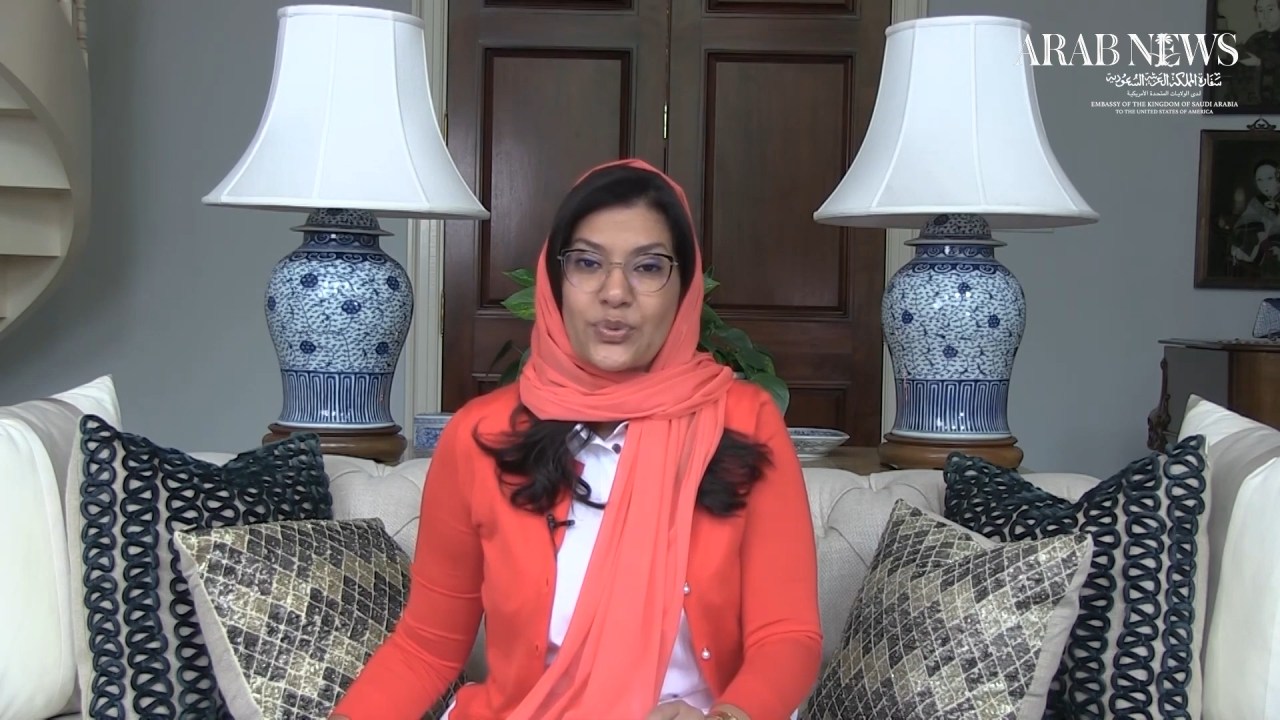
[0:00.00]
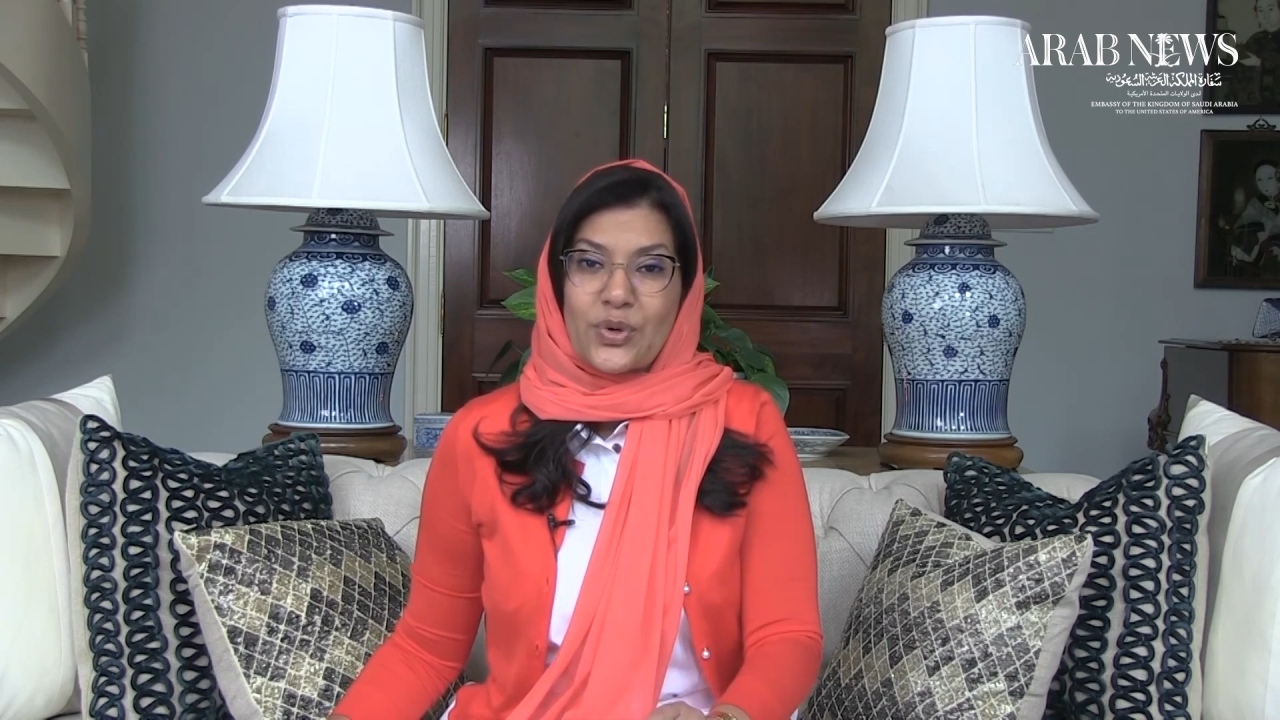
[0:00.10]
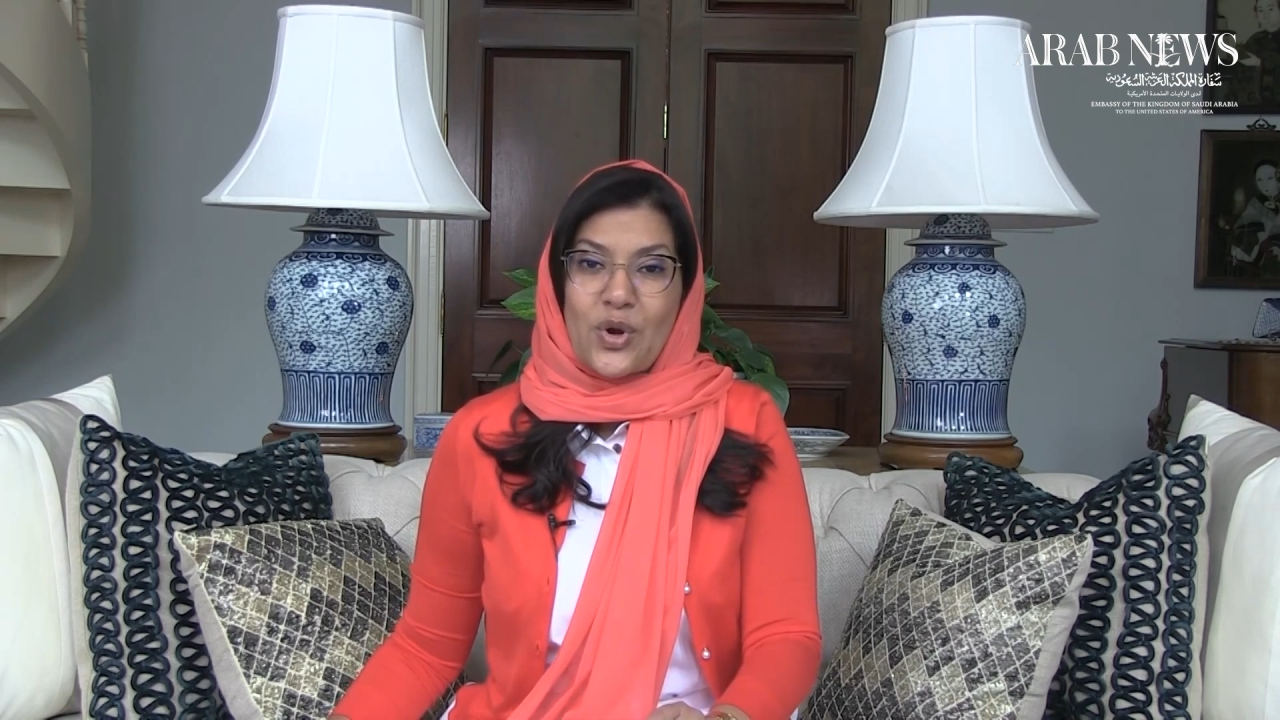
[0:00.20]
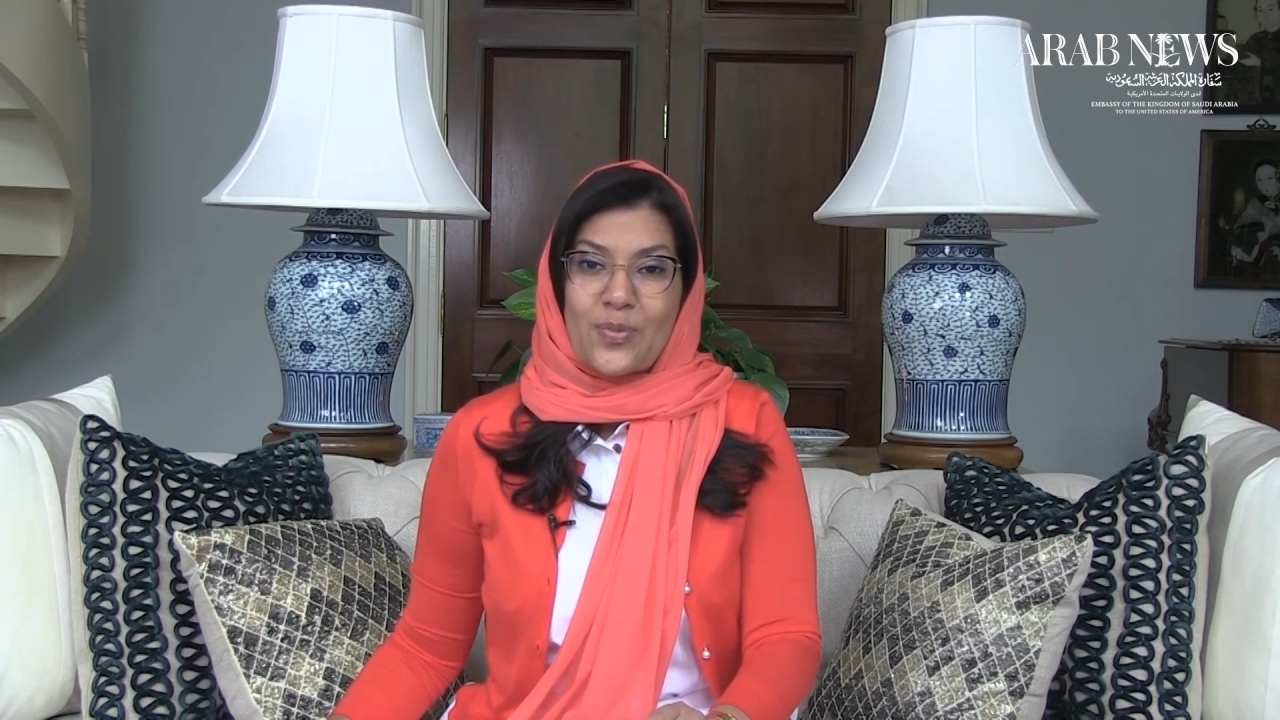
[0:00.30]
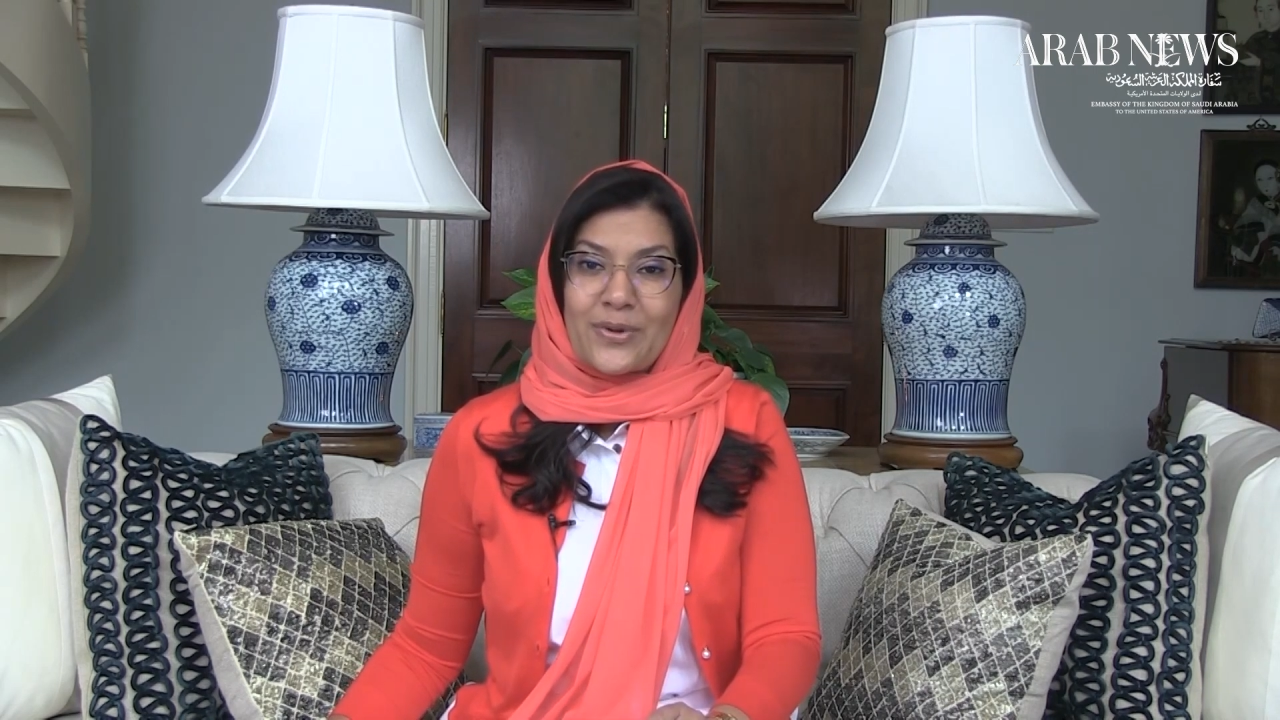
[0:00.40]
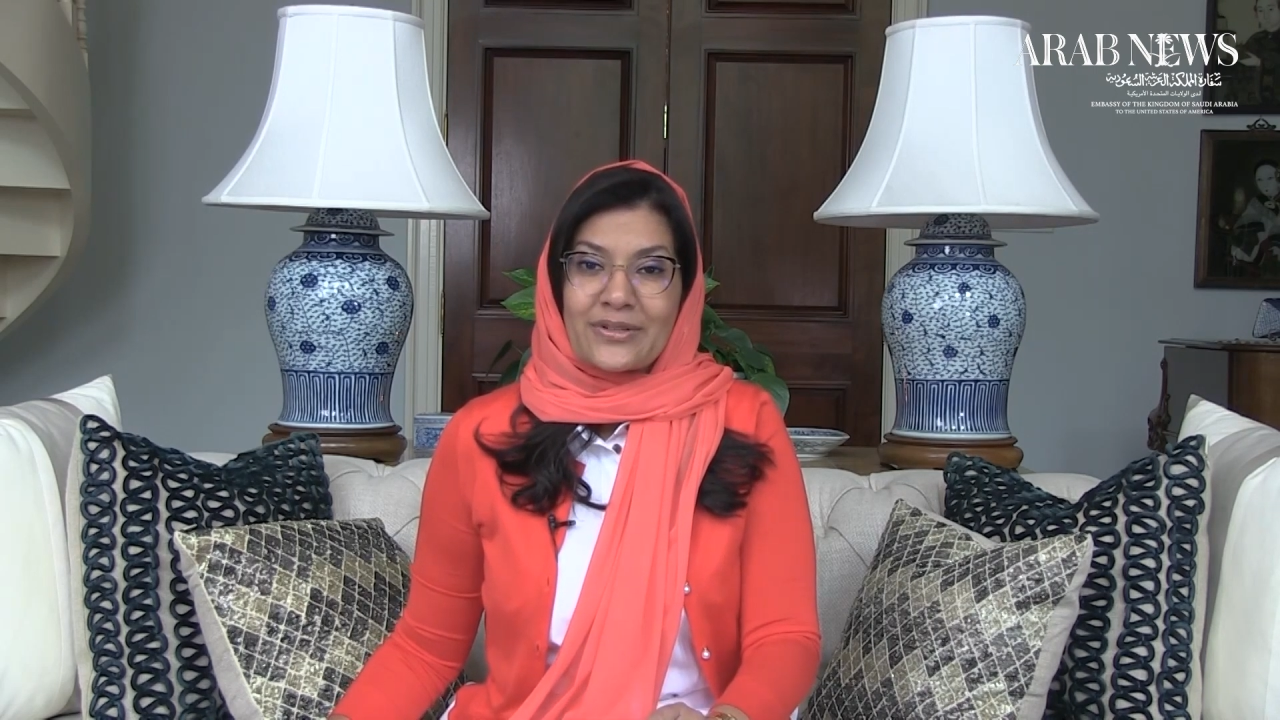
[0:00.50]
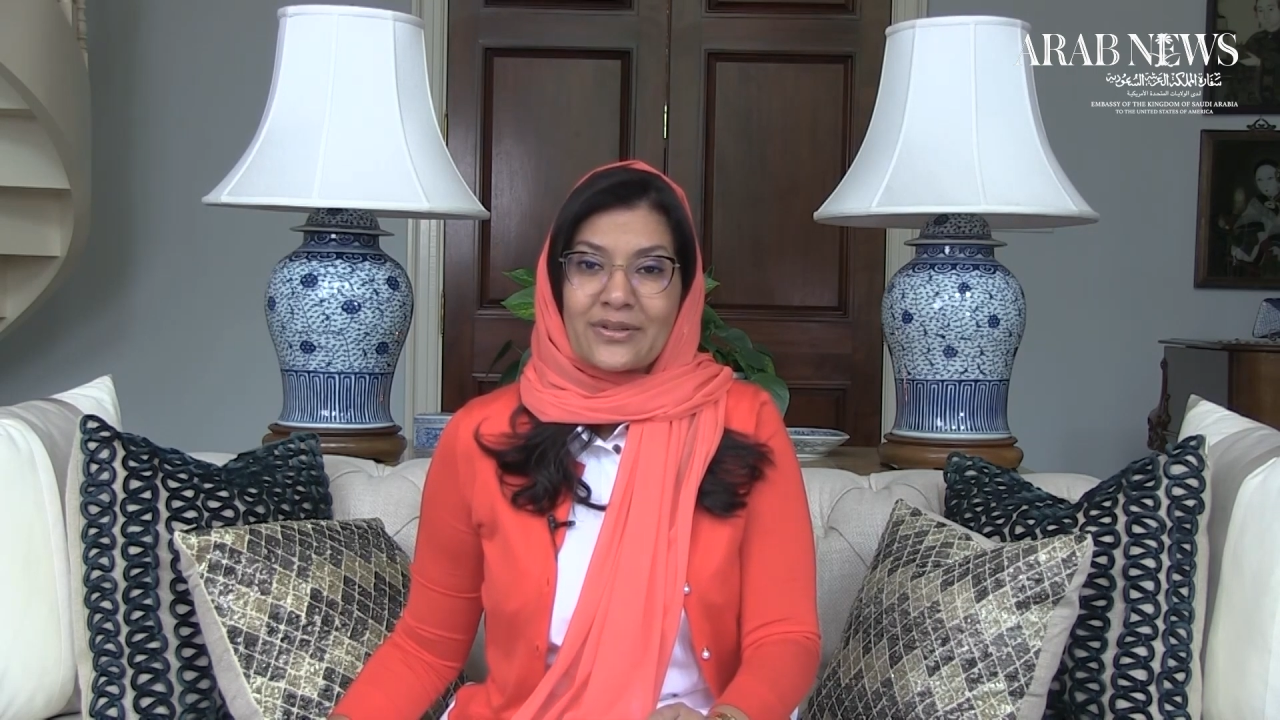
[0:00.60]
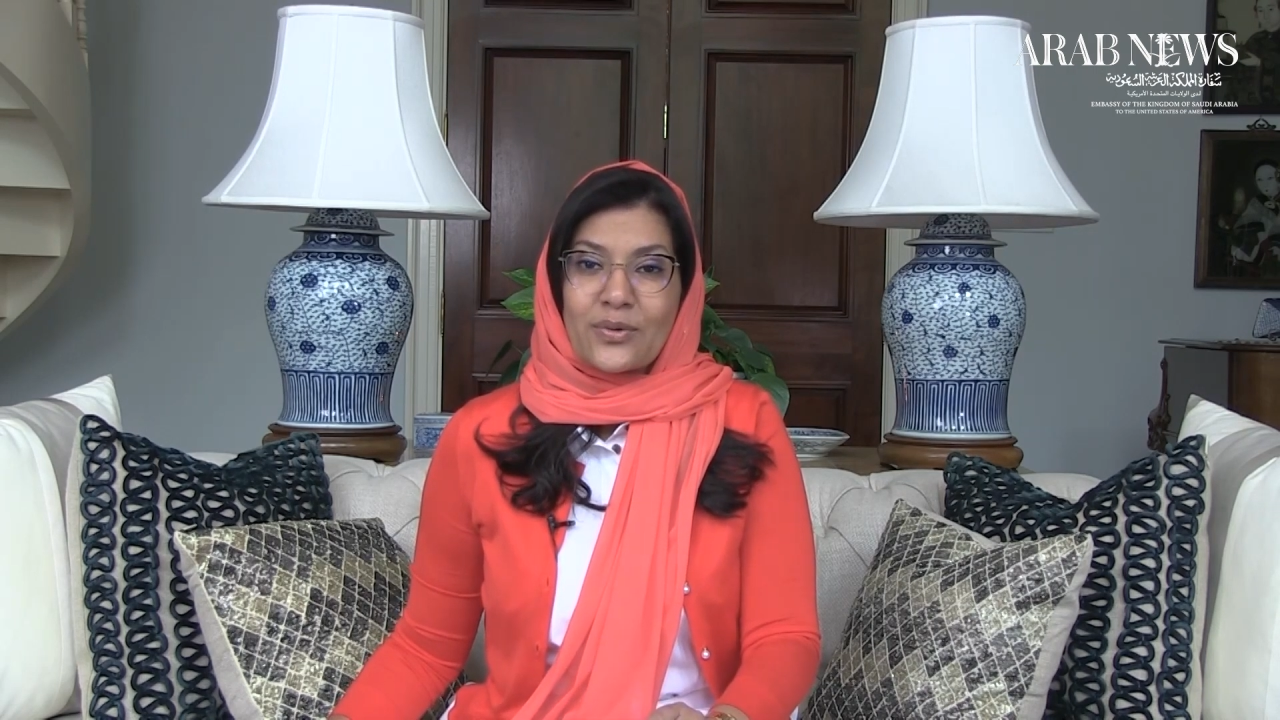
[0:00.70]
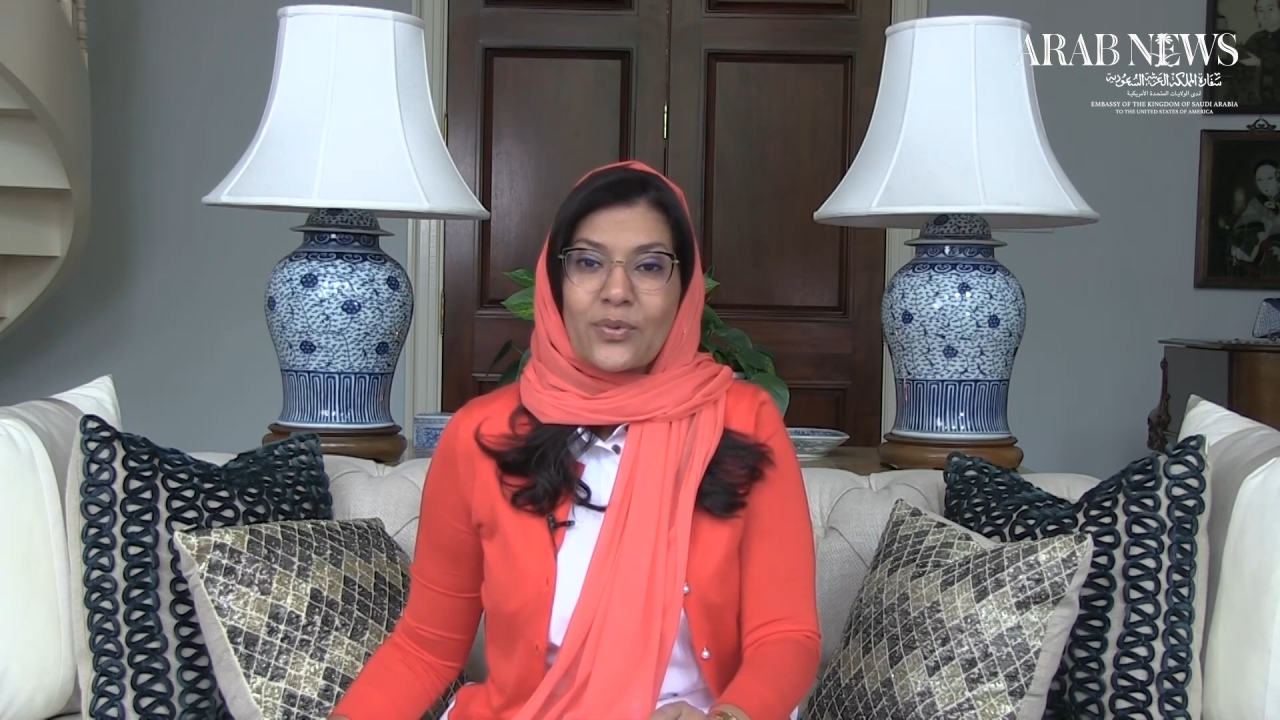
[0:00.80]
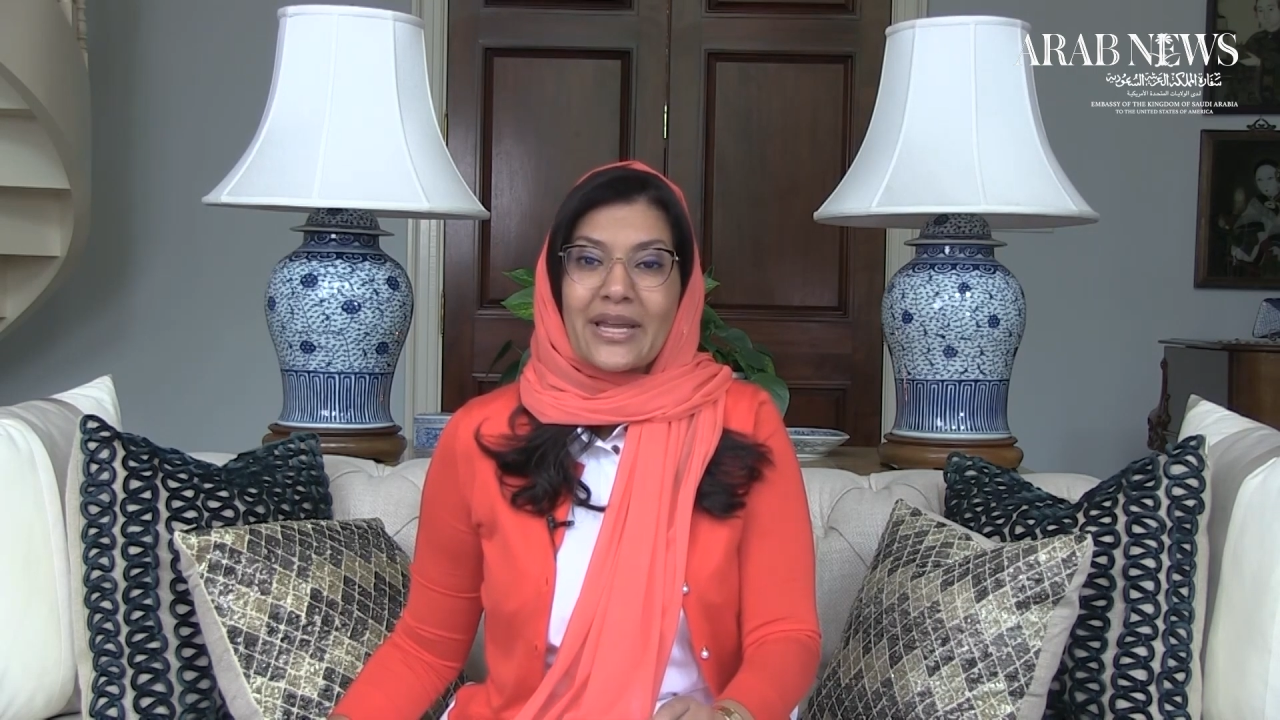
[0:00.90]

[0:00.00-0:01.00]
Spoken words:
were open, we